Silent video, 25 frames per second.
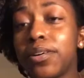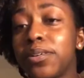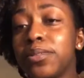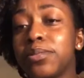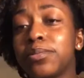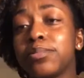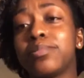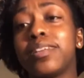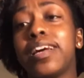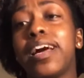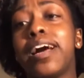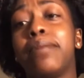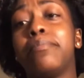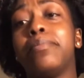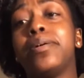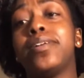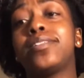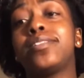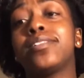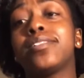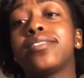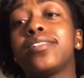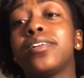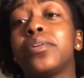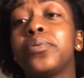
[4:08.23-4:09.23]
Oh yeah,
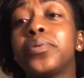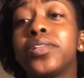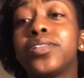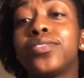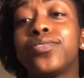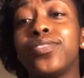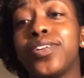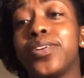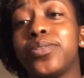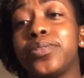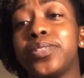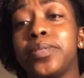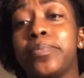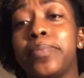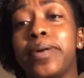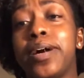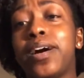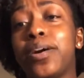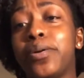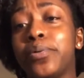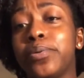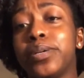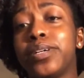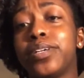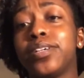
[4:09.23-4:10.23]
basically what this video is
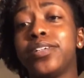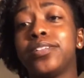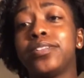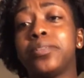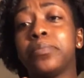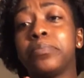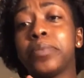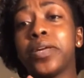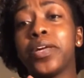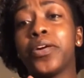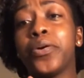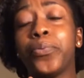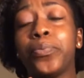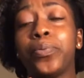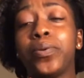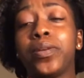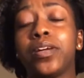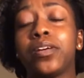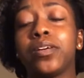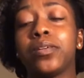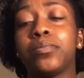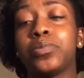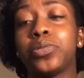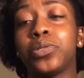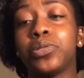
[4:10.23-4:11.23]
about was me
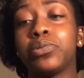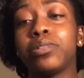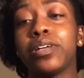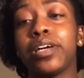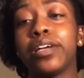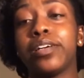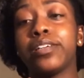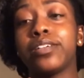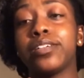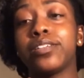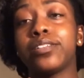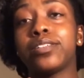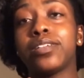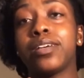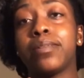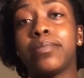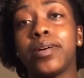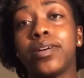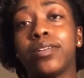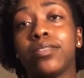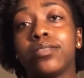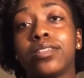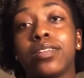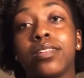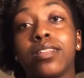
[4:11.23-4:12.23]
opening up two letters
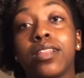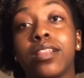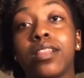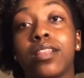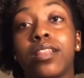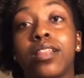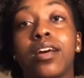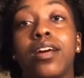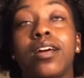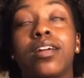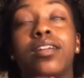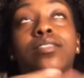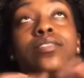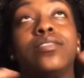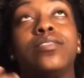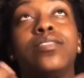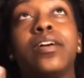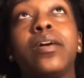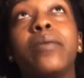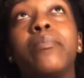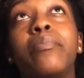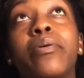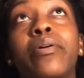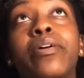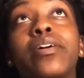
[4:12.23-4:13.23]
about something that is
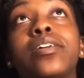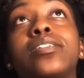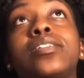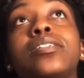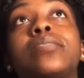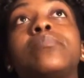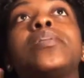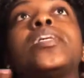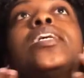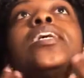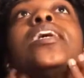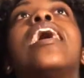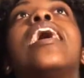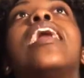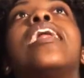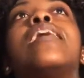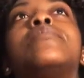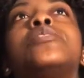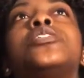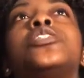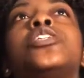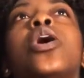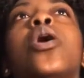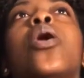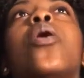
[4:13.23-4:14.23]
very important to me. And
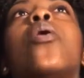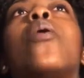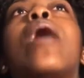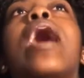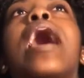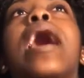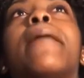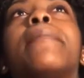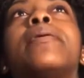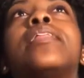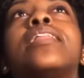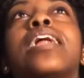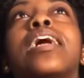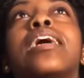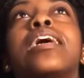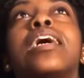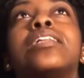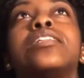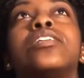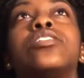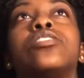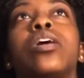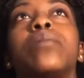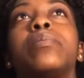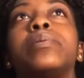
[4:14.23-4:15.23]
I'm so happy that I got
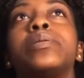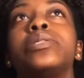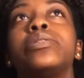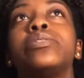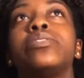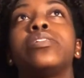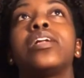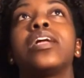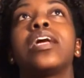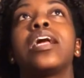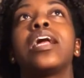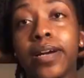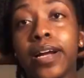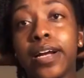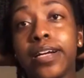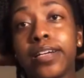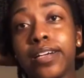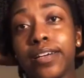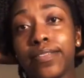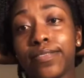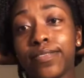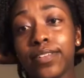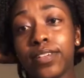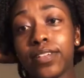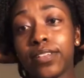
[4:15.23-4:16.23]
this opportunity. I
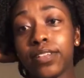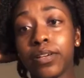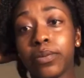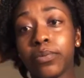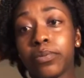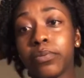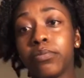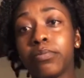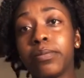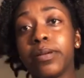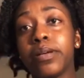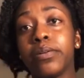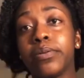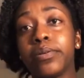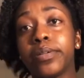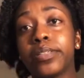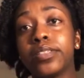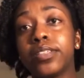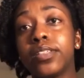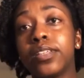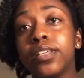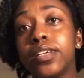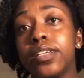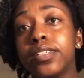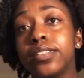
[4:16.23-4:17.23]
definitely will be going
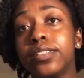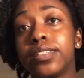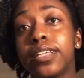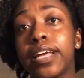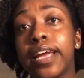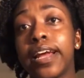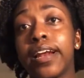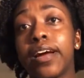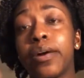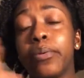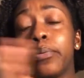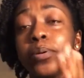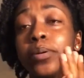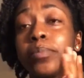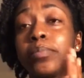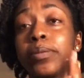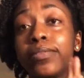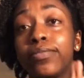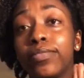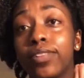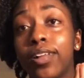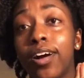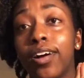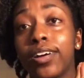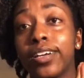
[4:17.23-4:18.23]
to this and I will be
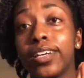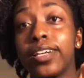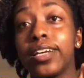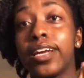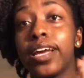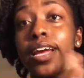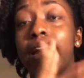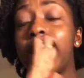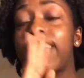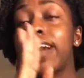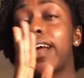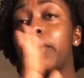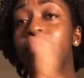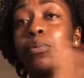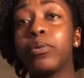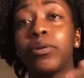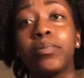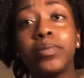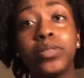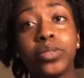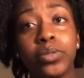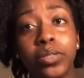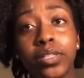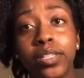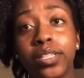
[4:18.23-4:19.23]
vlogging it and I will
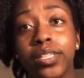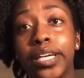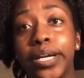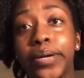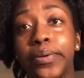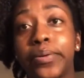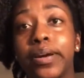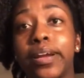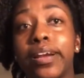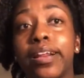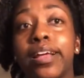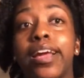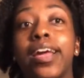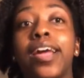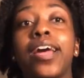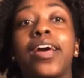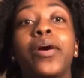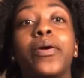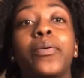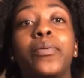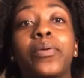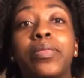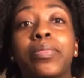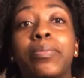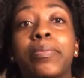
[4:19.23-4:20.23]
be doing a get ready
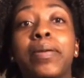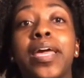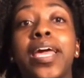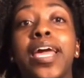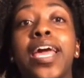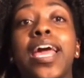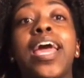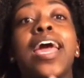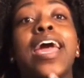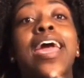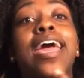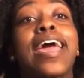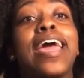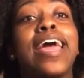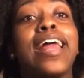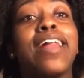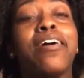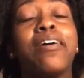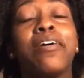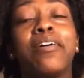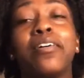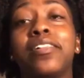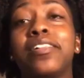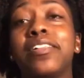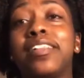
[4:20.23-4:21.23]
with me and
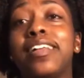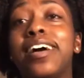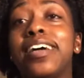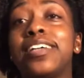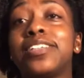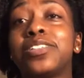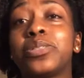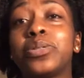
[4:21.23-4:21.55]
all of that.